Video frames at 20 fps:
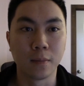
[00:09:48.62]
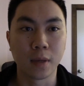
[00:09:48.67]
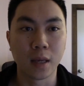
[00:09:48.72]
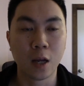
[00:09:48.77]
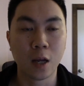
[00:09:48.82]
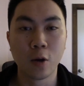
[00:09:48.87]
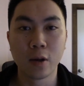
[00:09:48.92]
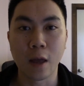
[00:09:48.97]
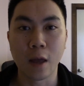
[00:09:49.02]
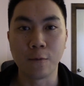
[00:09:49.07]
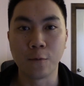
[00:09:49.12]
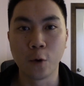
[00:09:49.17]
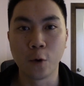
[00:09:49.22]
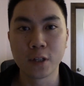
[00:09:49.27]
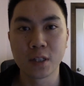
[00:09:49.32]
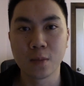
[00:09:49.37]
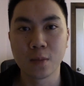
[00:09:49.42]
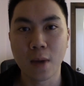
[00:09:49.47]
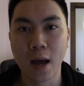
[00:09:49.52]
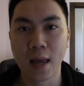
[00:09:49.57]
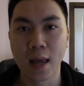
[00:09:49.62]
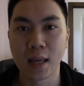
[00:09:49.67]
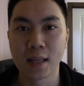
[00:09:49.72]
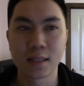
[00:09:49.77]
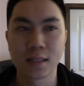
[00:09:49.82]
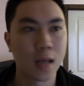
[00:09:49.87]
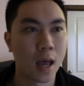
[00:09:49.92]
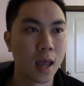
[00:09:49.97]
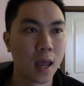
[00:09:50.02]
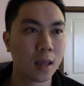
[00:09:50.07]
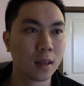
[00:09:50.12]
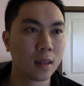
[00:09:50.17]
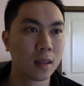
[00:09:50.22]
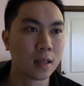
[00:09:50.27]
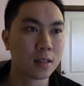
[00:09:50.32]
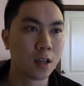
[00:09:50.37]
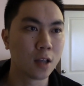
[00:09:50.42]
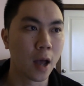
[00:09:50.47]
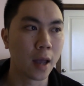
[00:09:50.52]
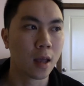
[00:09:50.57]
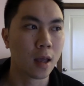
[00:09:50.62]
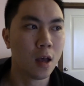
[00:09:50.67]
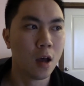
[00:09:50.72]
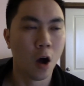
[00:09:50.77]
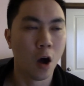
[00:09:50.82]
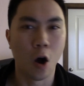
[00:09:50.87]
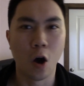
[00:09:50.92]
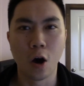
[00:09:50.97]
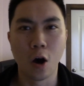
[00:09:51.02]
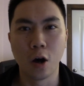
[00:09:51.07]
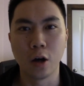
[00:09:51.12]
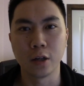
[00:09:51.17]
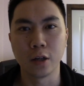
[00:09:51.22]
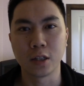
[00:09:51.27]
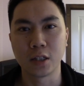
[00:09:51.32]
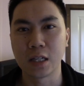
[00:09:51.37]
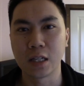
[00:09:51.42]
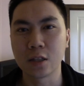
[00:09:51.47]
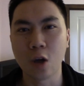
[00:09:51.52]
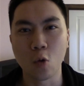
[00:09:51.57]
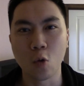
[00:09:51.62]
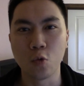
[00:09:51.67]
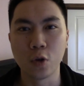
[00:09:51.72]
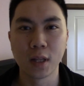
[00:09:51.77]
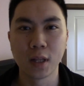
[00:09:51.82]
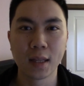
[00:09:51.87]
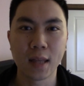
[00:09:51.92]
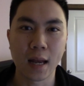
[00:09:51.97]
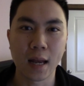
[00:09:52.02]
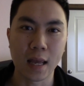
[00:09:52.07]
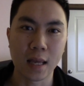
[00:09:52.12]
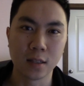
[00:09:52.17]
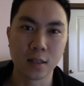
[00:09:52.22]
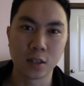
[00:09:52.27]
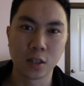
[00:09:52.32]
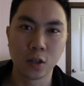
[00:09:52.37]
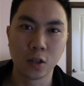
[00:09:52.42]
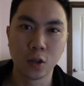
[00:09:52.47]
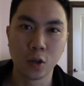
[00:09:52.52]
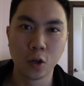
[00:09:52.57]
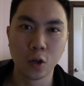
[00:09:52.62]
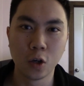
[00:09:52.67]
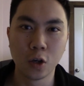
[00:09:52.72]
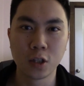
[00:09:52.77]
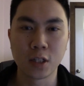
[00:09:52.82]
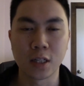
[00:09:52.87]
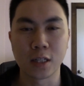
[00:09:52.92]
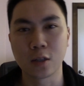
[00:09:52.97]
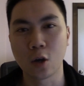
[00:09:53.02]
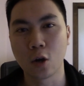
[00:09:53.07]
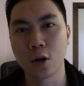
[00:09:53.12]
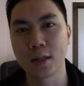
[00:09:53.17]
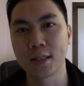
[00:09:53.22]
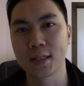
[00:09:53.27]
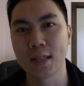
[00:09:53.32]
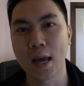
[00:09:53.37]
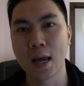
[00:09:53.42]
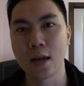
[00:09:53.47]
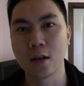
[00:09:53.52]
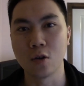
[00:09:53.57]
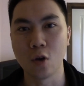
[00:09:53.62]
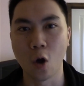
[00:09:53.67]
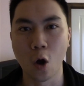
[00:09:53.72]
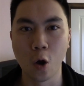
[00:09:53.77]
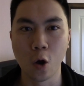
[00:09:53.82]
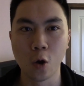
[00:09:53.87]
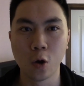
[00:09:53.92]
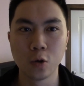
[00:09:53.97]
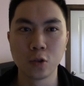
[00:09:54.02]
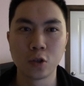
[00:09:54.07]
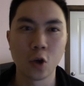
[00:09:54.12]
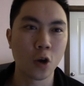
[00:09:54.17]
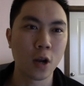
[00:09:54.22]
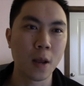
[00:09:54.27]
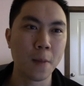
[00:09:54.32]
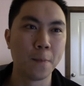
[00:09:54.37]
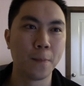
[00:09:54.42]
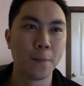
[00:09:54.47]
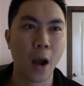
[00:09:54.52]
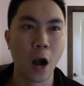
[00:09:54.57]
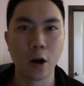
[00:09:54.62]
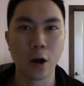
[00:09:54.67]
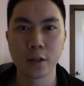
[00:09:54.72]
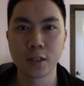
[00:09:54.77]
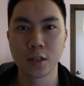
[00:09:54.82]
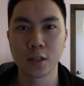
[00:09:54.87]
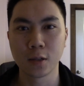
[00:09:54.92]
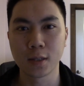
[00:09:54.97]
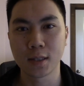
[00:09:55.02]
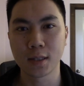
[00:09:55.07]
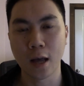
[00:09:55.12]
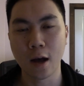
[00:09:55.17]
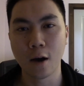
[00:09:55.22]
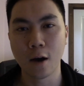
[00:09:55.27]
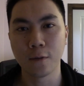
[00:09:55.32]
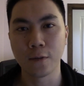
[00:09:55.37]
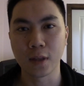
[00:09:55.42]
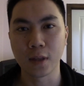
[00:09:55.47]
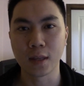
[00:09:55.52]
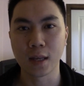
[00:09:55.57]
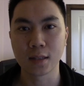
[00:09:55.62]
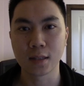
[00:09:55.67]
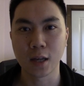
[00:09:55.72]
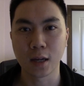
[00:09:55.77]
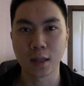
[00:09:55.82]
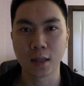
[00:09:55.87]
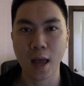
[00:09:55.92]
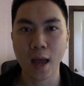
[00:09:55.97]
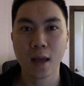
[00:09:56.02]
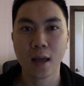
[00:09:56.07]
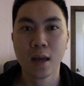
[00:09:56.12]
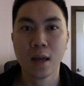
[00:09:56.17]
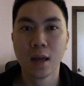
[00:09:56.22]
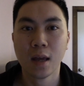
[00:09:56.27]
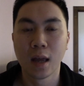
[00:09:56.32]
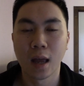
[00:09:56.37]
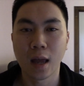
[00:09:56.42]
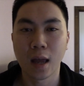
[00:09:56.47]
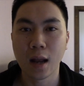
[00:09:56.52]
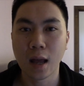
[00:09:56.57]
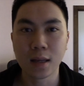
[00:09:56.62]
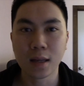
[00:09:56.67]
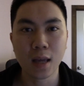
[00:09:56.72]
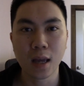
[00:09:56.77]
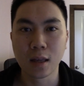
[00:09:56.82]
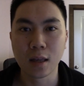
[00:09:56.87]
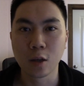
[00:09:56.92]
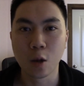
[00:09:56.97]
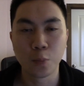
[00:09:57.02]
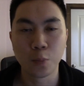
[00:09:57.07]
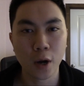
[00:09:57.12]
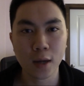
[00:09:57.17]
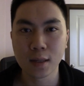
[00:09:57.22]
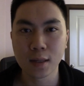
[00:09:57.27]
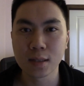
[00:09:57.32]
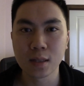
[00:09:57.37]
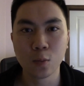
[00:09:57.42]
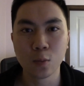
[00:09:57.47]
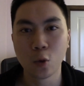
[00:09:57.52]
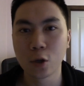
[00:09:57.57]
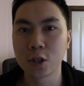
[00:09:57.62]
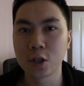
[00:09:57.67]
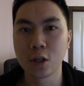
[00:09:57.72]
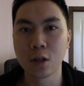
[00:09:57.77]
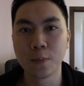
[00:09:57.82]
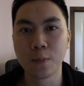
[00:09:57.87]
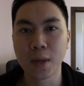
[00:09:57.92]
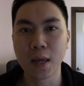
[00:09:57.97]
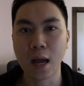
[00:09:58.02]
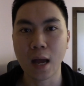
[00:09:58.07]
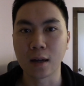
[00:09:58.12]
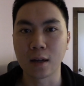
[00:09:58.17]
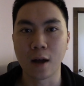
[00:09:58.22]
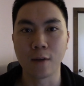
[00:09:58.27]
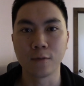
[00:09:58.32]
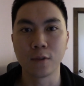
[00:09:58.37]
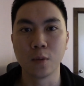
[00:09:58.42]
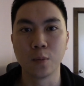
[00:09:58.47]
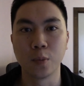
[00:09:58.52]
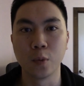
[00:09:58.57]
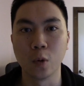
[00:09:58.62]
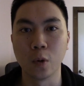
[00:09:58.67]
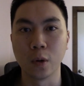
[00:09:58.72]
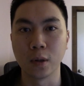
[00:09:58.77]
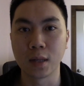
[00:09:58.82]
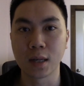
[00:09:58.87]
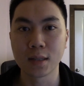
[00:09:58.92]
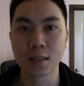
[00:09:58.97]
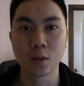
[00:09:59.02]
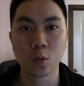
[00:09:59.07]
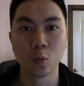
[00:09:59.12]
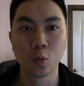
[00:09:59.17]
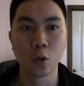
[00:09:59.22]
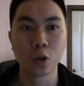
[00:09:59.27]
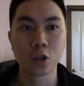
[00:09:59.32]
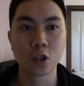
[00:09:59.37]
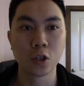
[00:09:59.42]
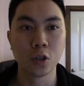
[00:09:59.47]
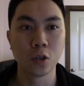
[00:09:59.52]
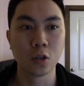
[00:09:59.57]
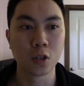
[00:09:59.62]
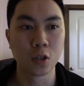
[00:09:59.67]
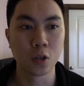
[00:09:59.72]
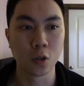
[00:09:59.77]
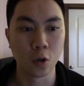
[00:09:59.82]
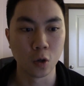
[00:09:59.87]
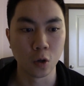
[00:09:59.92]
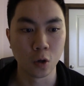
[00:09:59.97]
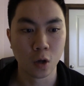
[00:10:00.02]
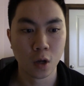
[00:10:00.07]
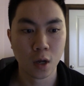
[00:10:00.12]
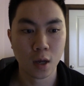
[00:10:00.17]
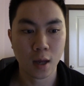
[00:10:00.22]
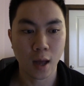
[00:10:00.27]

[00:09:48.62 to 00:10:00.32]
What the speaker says: hearing that voice in my head saying things like, oh, she's not really that into you, she's gonna say no, don't embarrass yourself, and things like that. And again, your brain doesn't want you to be uncomfortable. It doesn't want you to